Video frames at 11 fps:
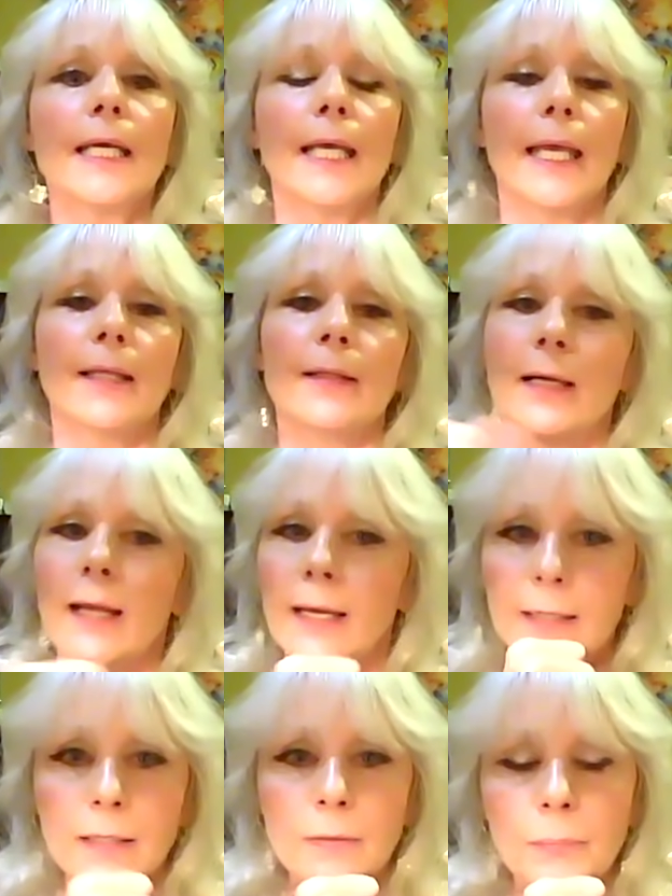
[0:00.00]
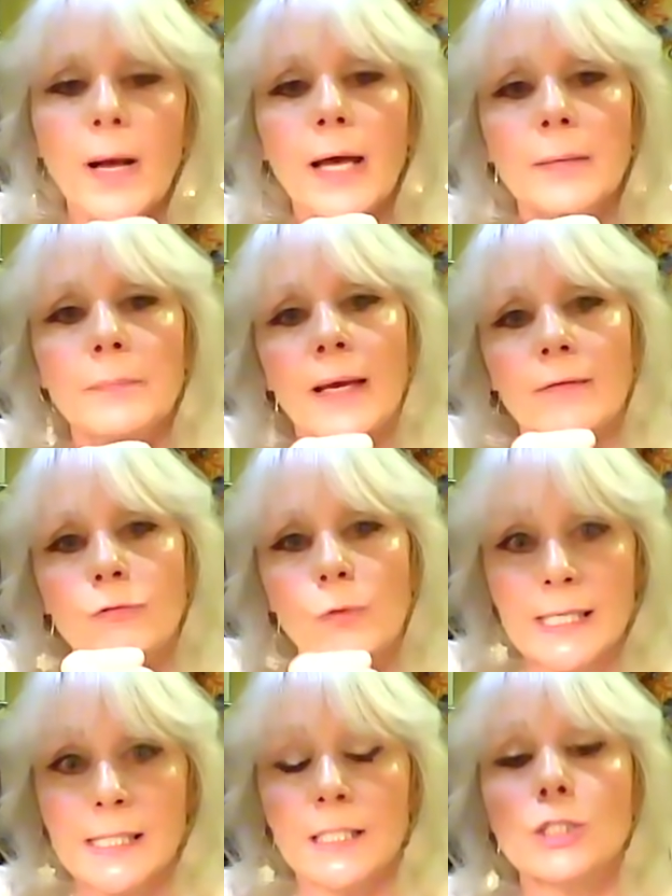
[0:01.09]
and then I can pipe my
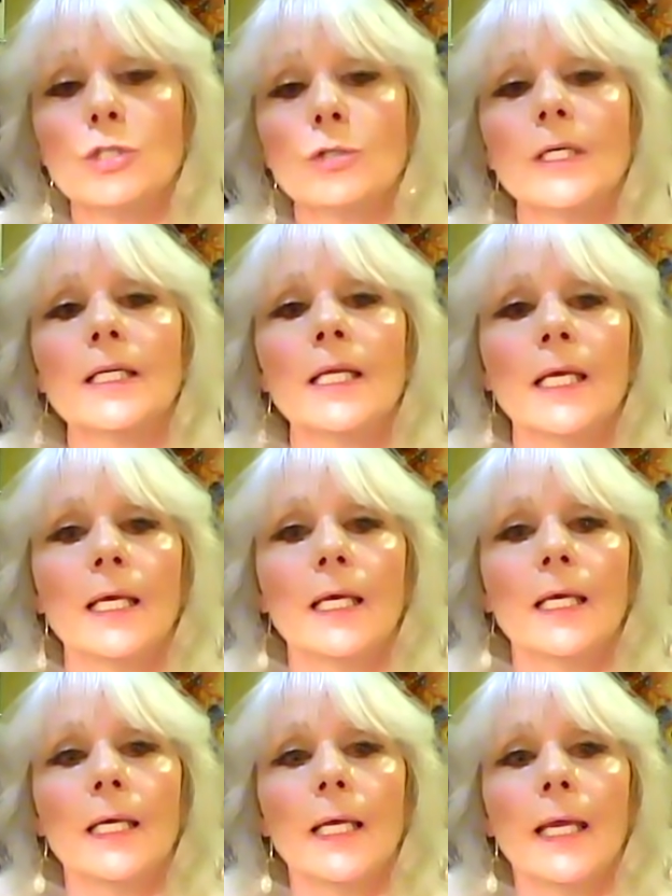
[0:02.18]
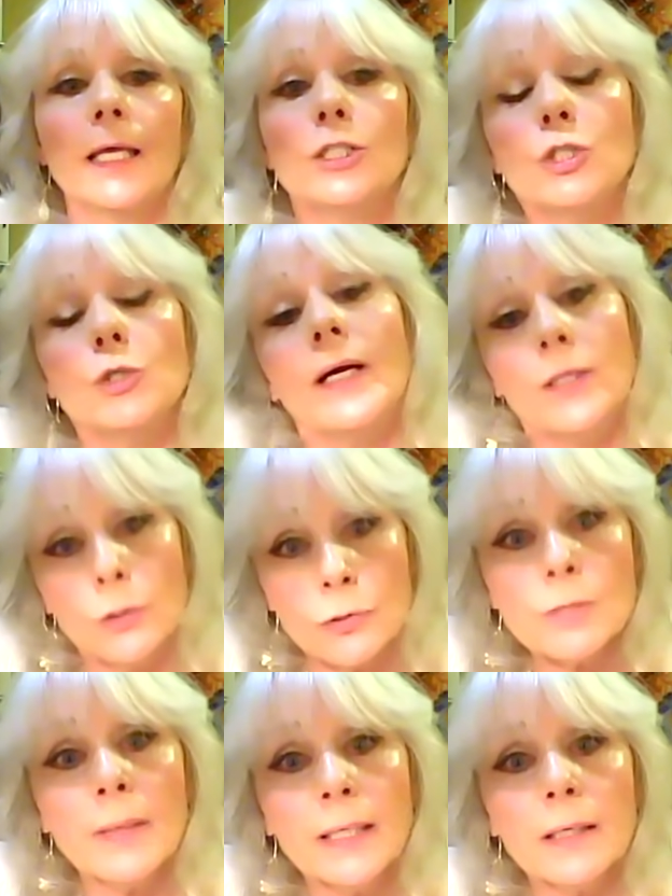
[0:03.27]
voice into it. And do I
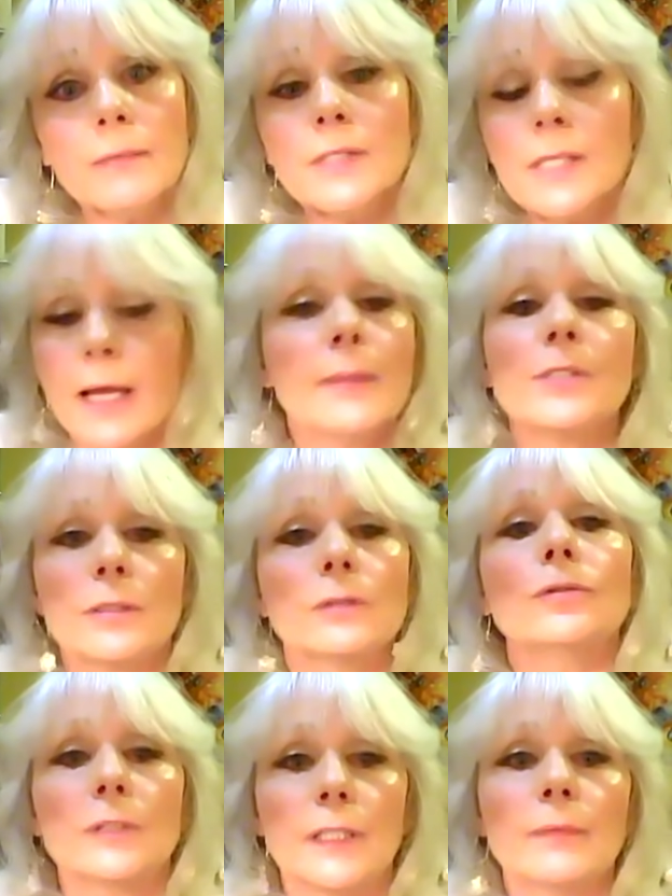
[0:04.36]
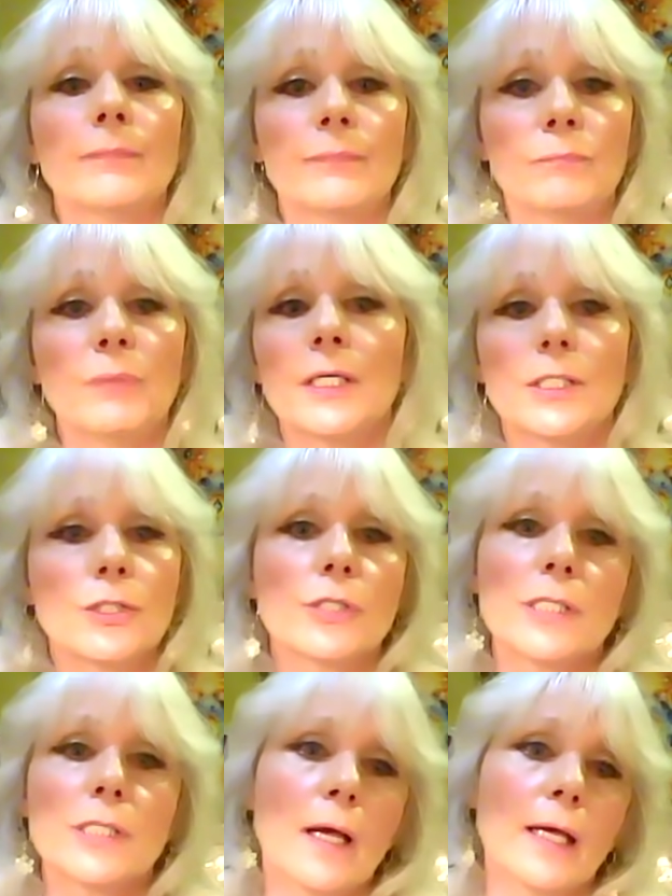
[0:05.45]
use my gifts? Absolutely. Because
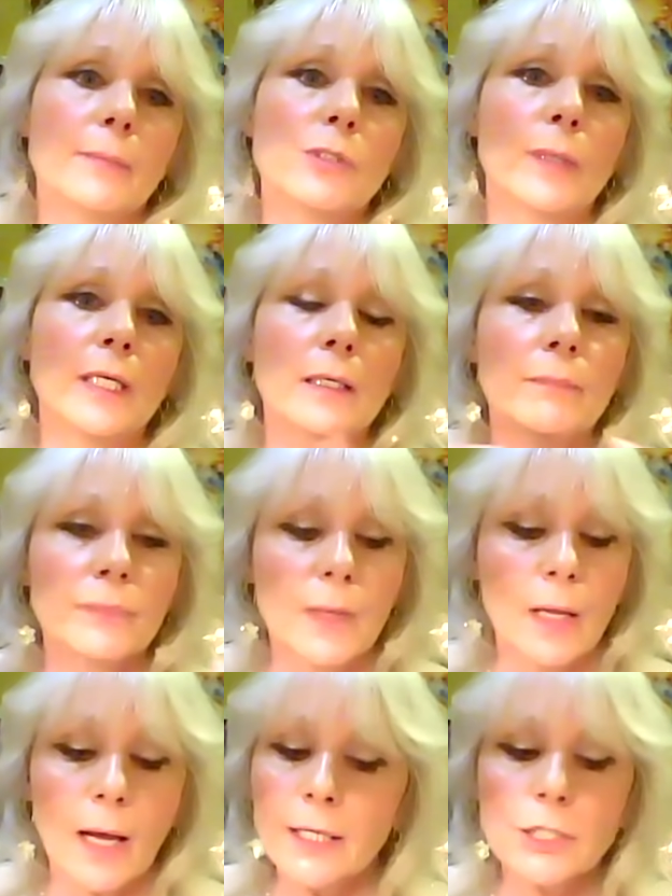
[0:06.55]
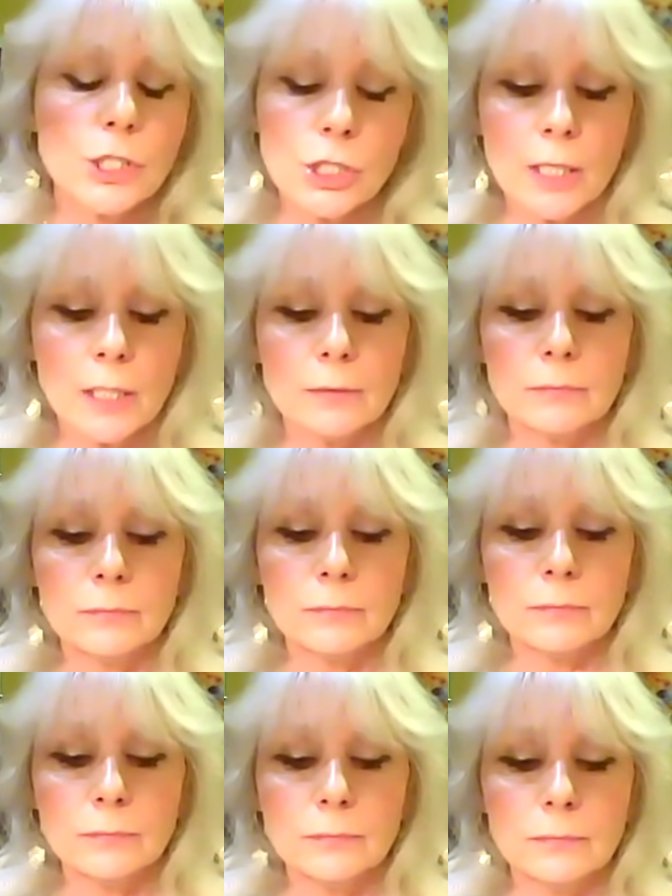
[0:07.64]
there's times when I just shut
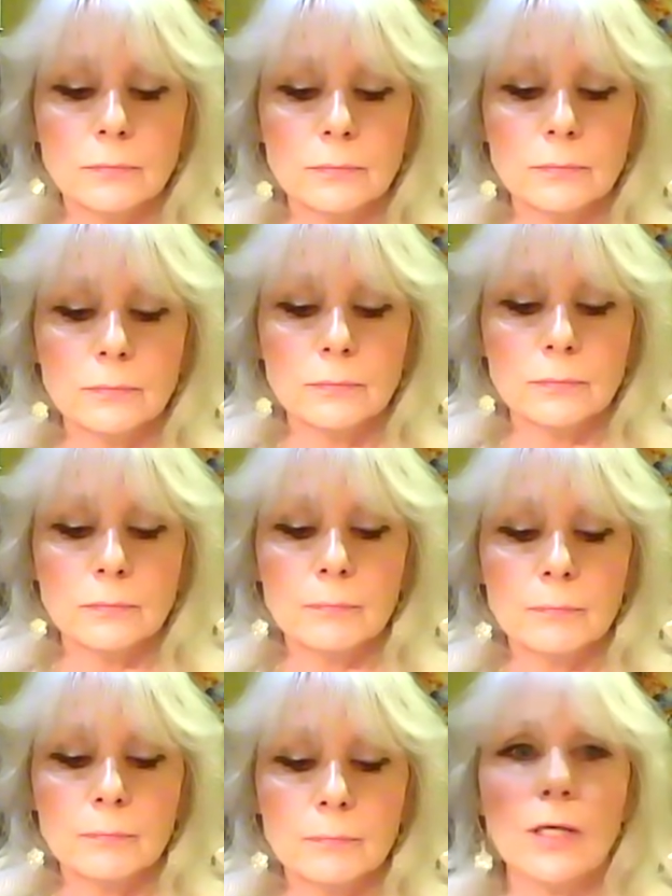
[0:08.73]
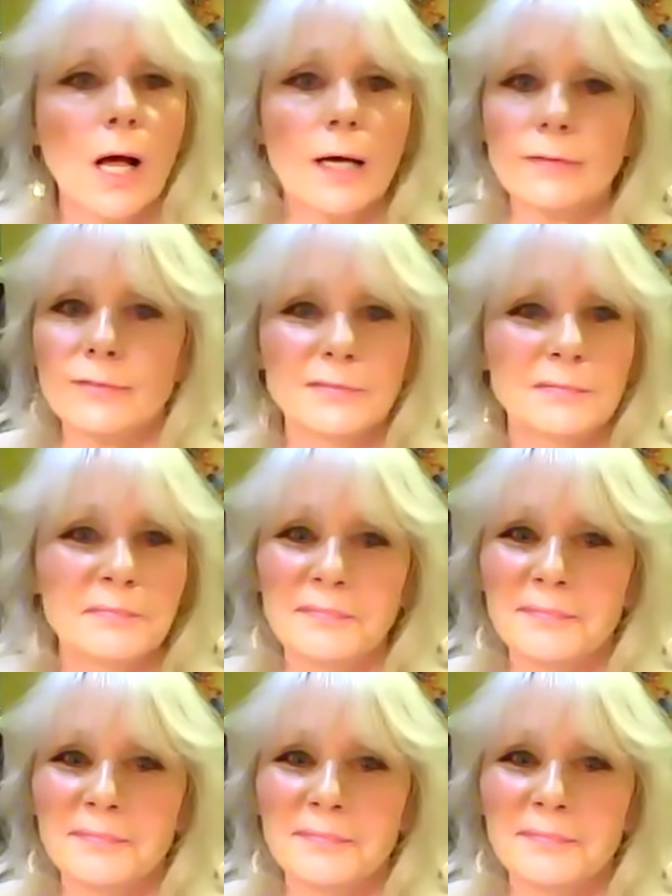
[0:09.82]
intellect off